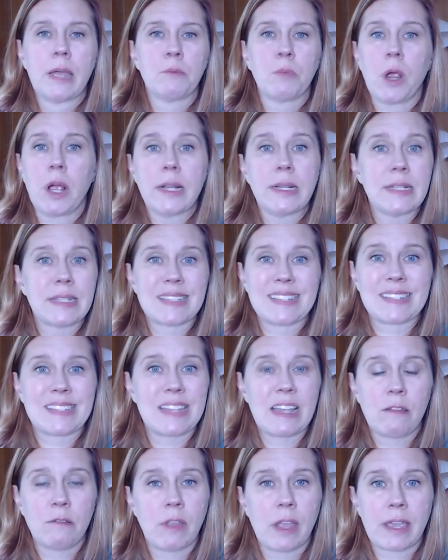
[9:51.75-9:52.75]
Probably doesn't
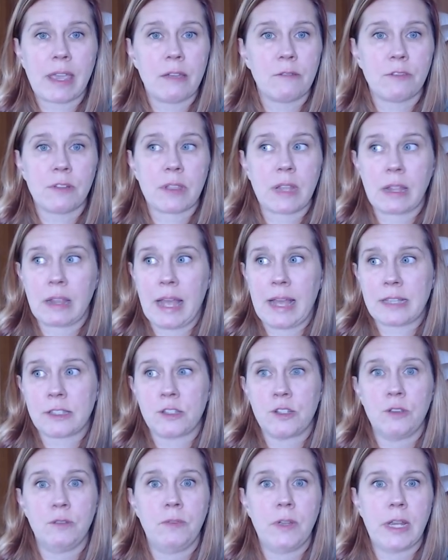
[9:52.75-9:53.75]
sound like it from the
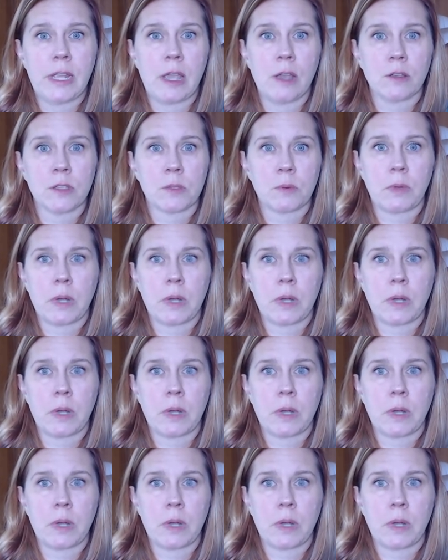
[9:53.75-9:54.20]
last two videos